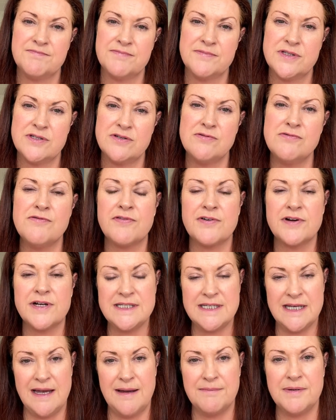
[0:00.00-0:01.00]
So for
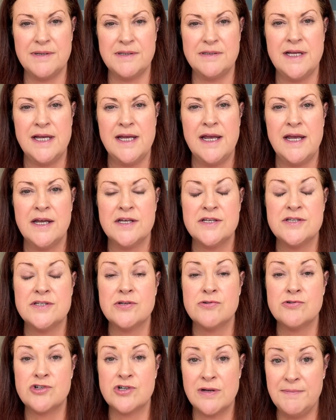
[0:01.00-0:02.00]
example,
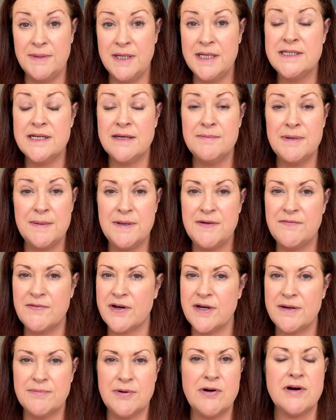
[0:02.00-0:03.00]
social media may be
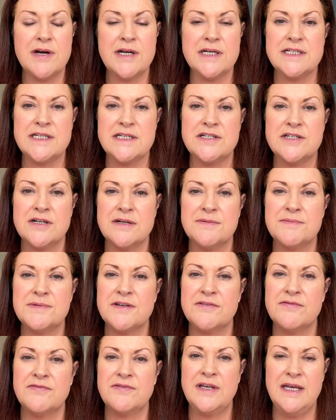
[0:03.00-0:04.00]
very important in terms
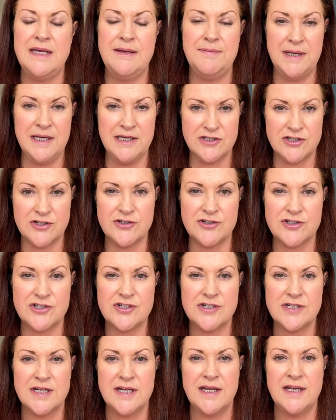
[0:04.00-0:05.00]
of keeping in
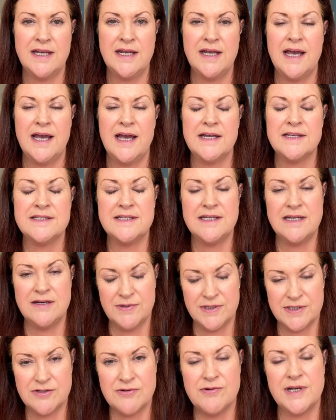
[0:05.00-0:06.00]
touch and seeing
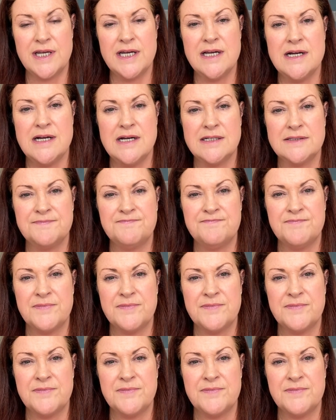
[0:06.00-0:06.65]
what's going on.